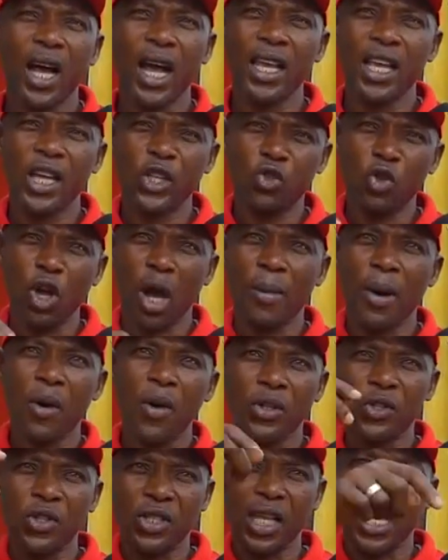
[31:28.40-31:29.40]
I year two but
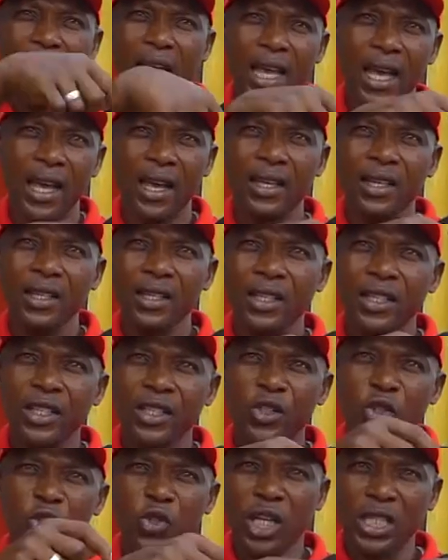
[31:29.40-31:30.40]
what to say here
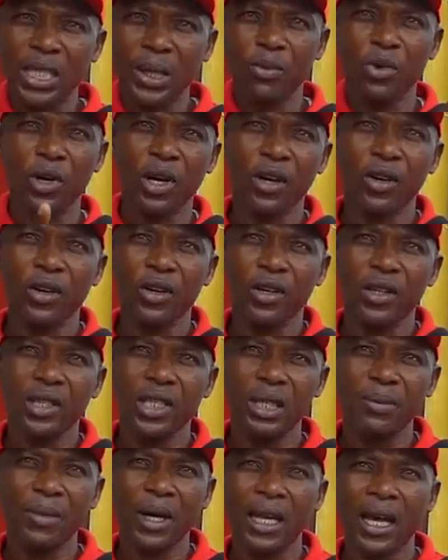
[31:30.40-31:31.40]
to tell someone,
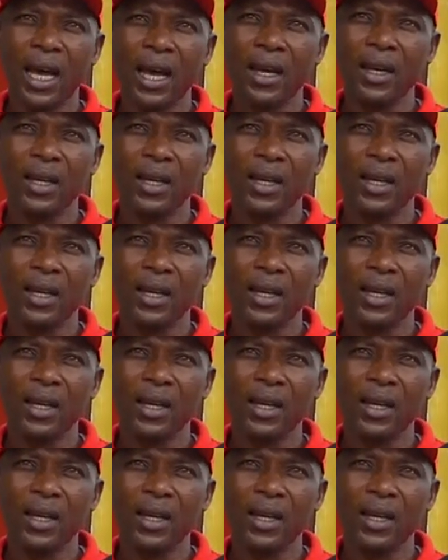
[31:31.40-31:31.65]
Nimada.